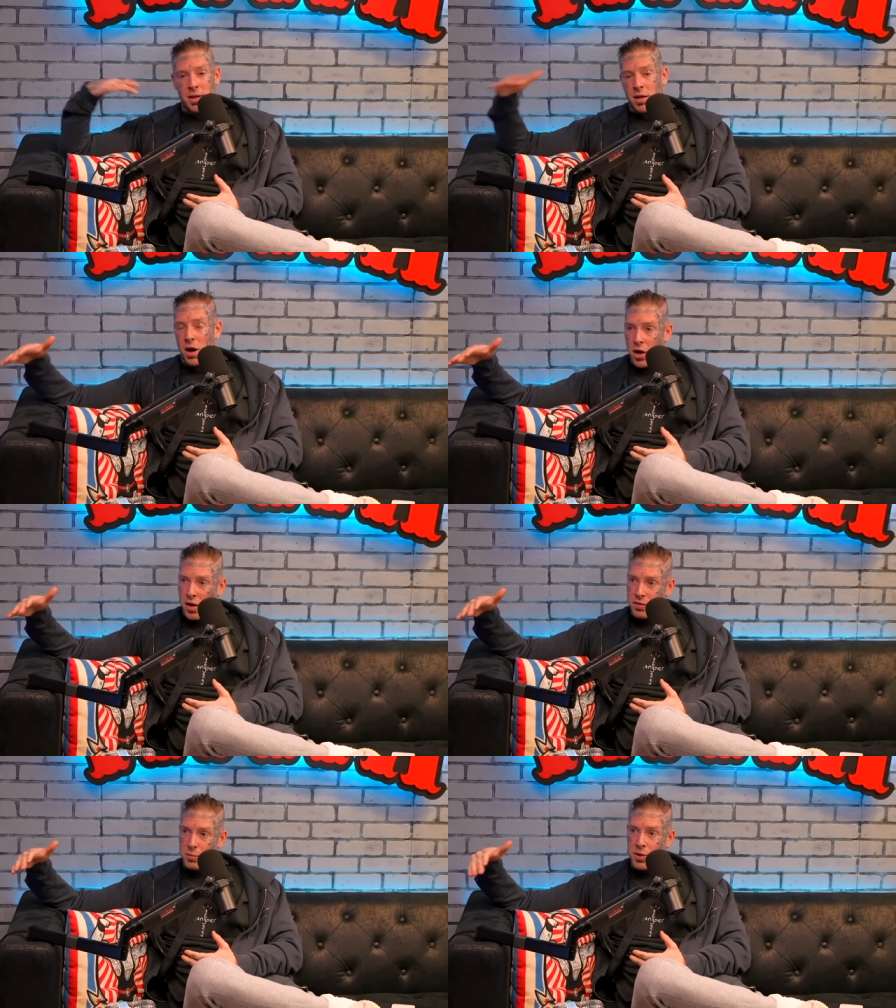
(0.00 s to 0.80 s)
Cut
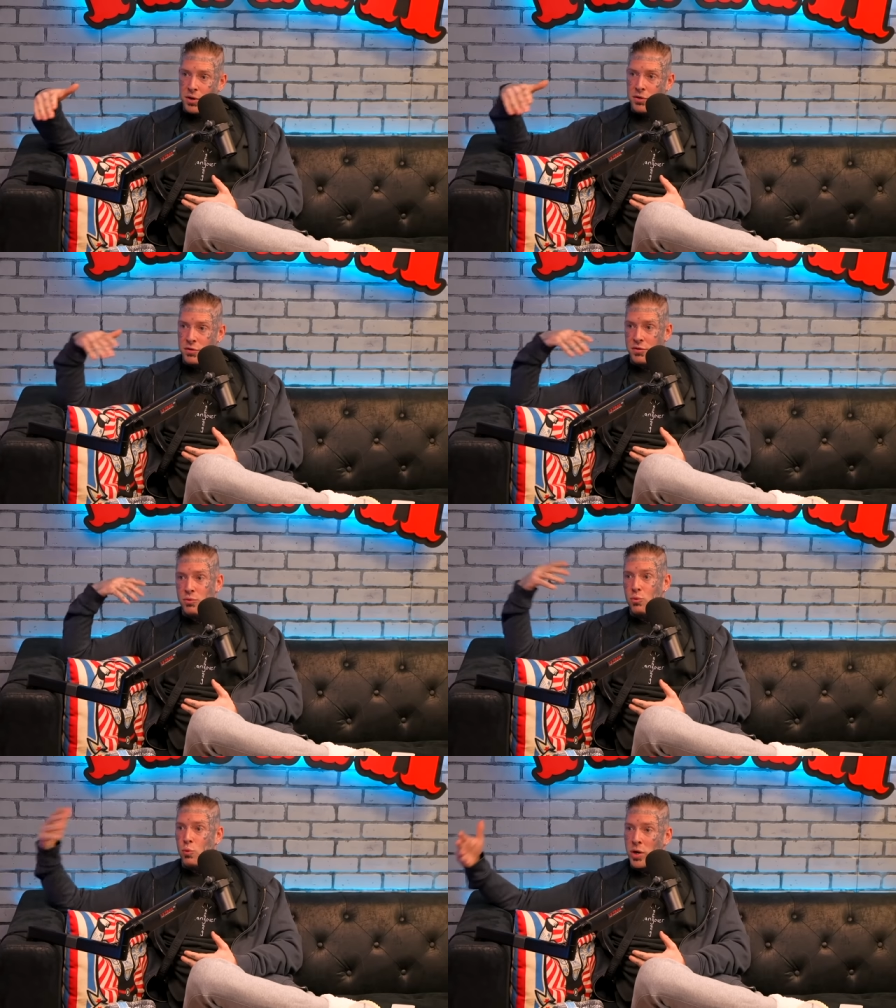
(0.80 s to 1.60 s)
off the pills,
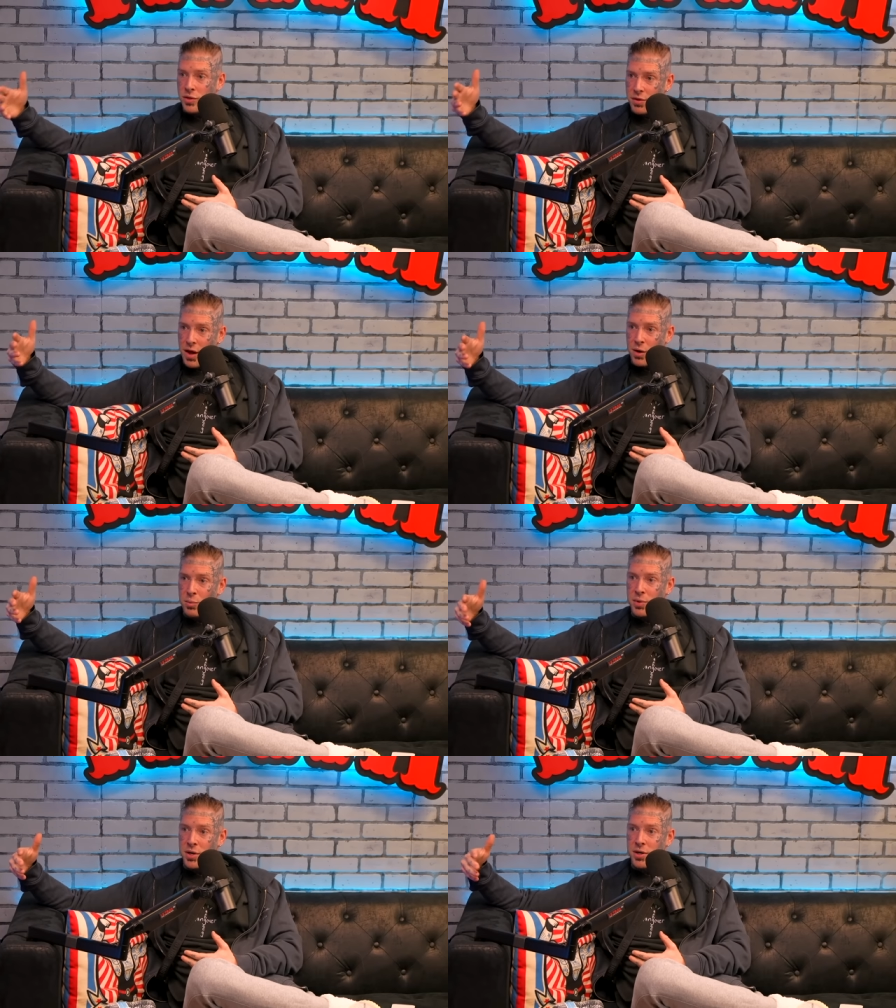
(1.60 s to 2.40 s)
went to
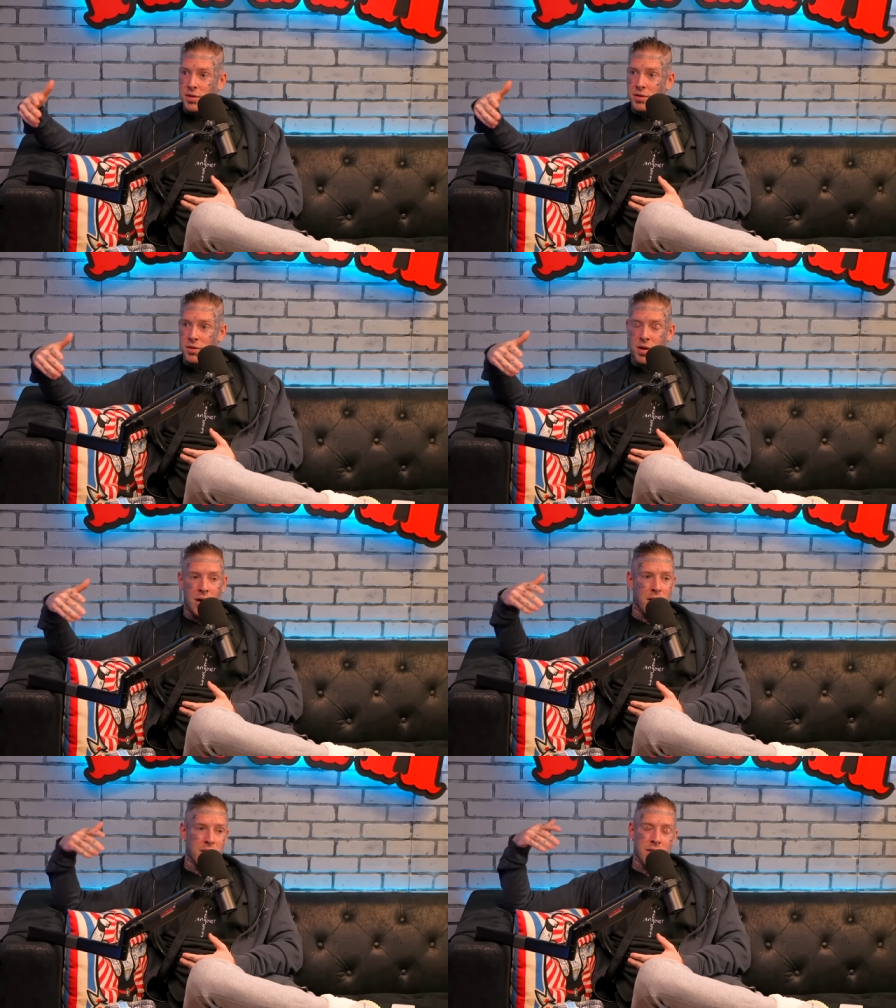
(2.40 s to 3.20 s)
therapy,
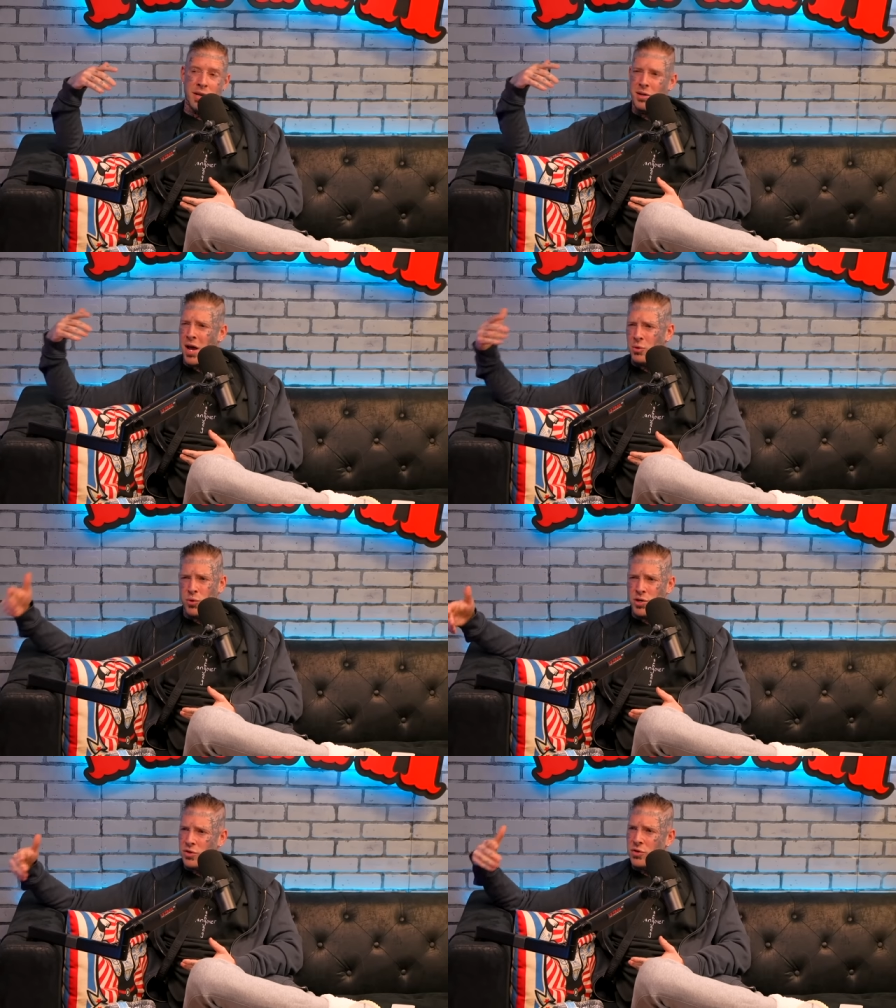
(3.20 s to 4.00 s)
uh, did a lot of
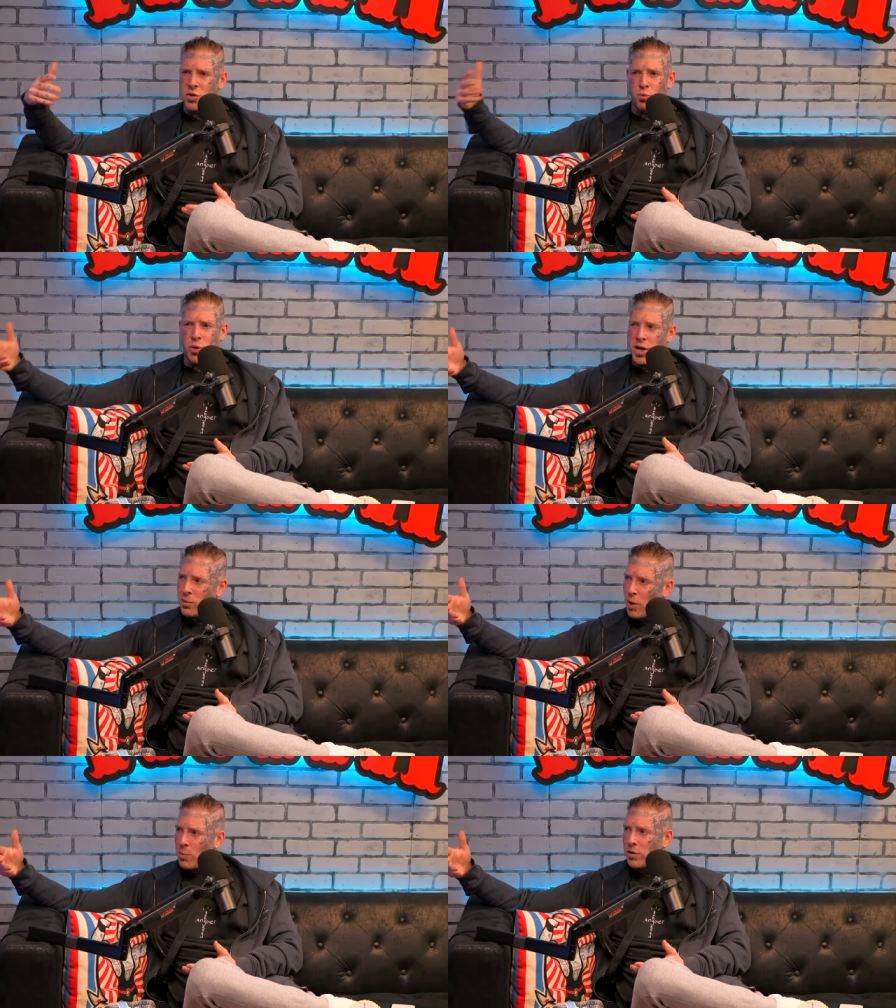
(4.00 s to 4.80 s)
research and reading
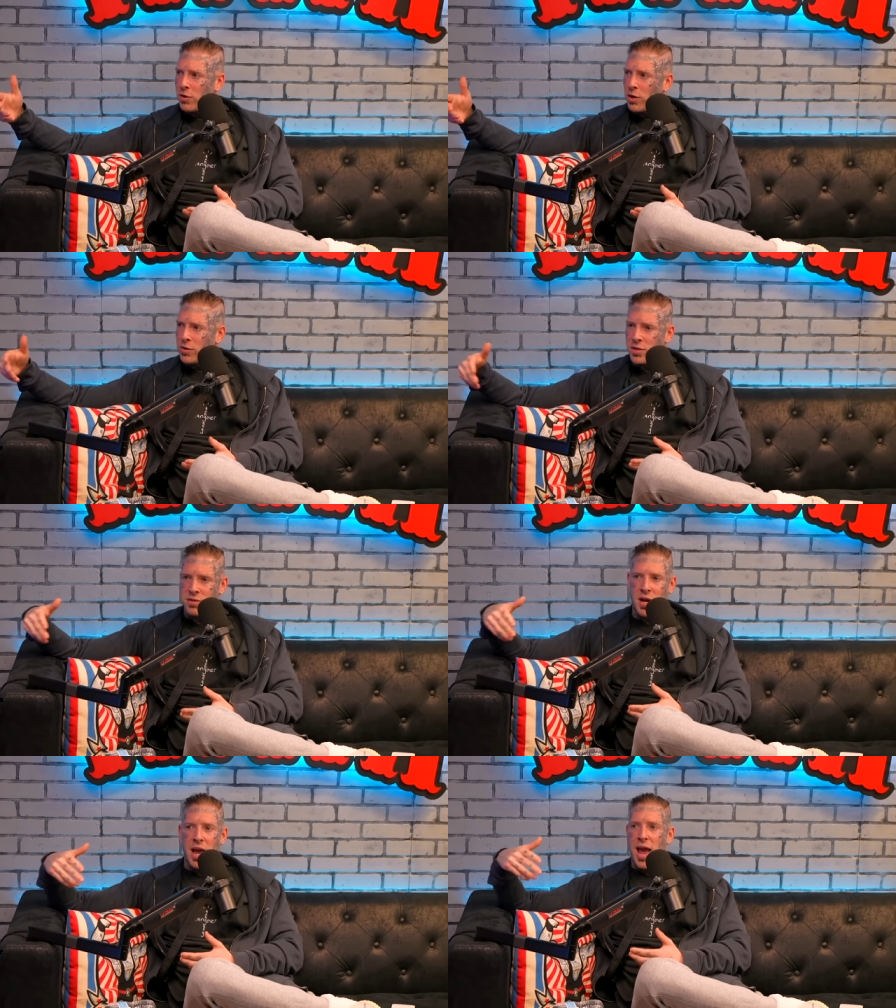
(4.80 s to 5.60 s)
about mental
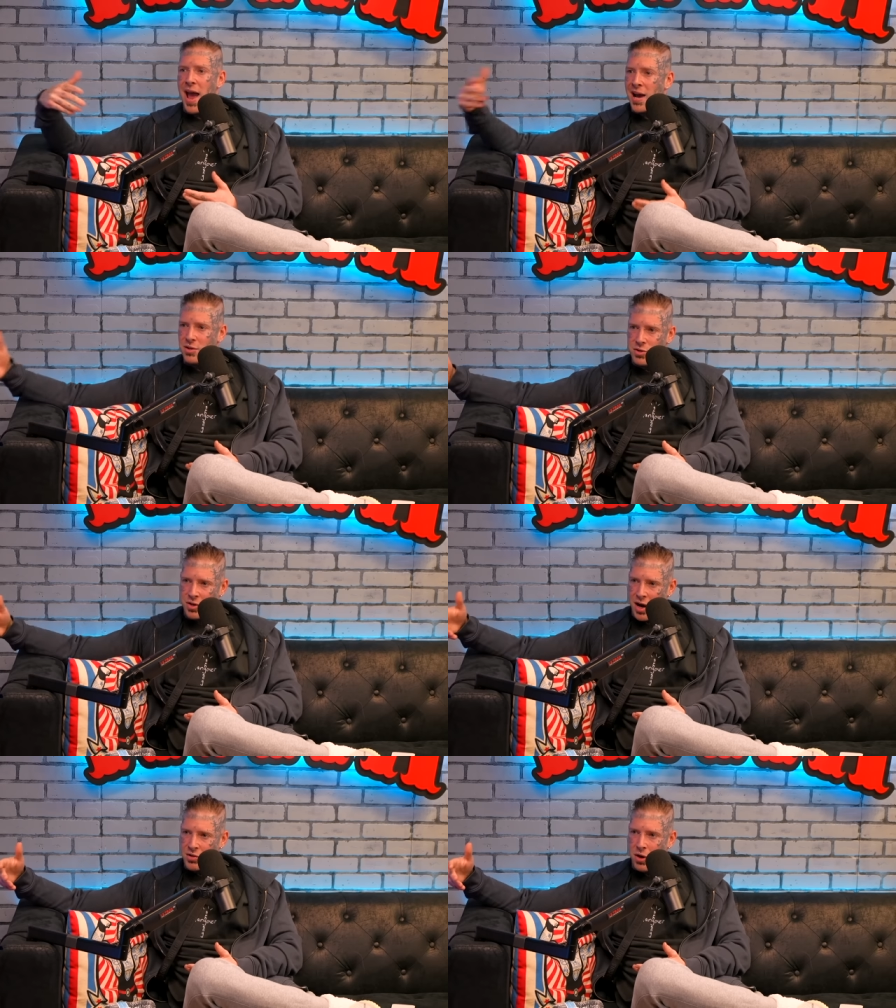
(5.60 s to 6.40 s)
illness,
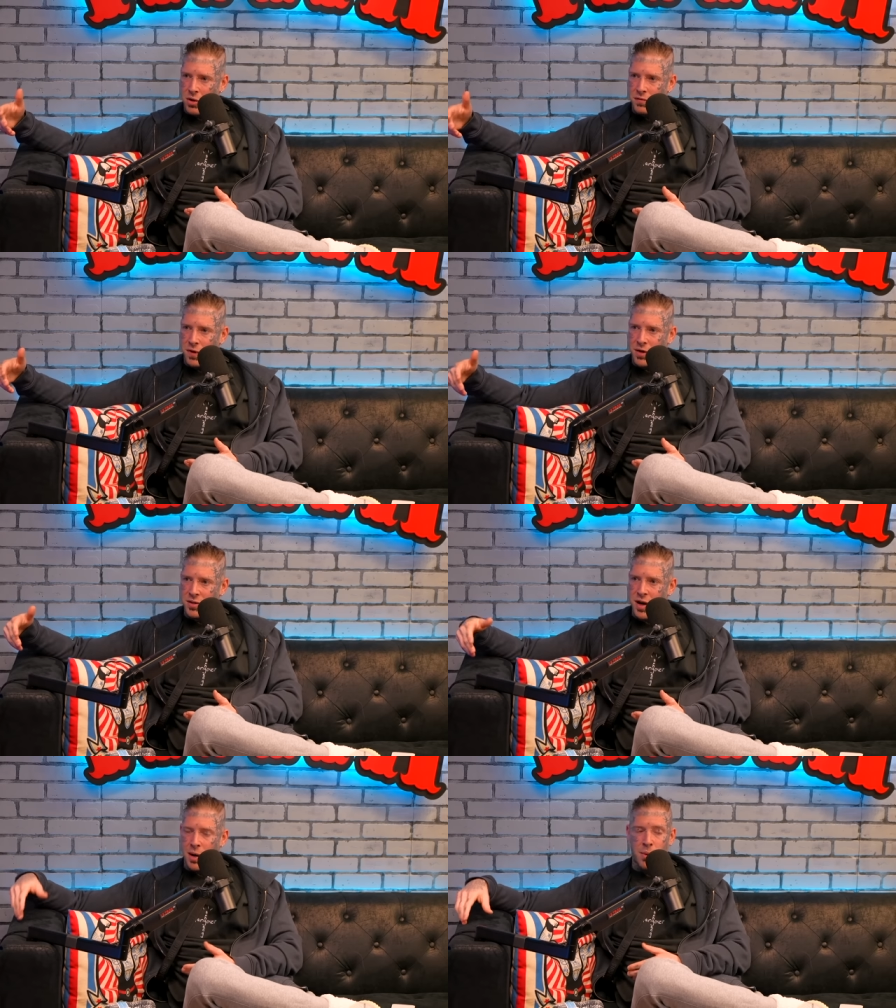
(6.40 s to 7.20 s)
exercised all the
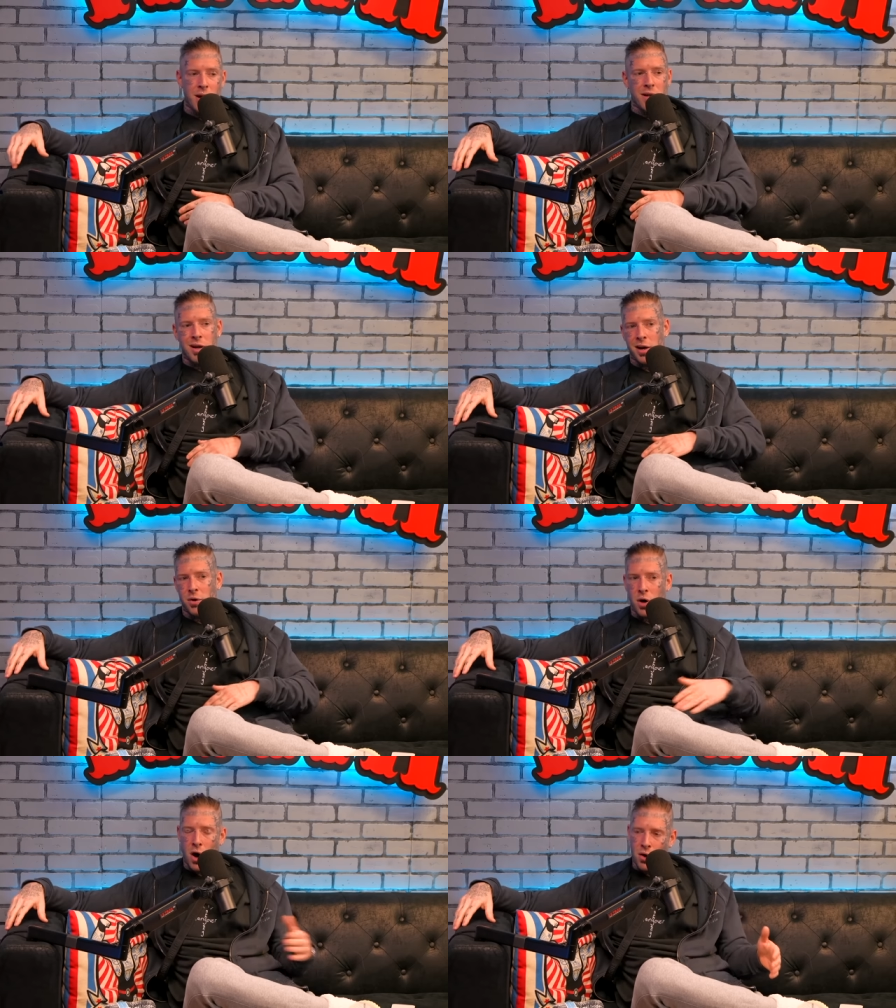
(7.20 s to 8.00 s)
fucking time, cut
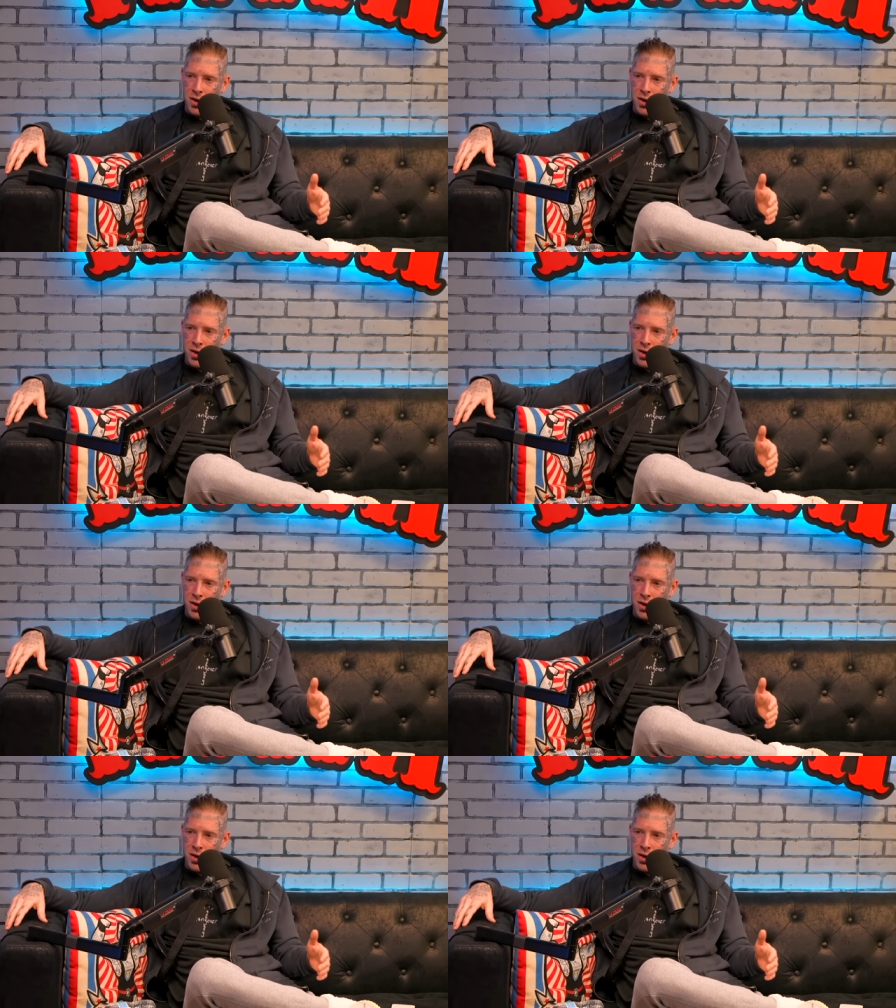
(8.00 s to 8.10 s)
out all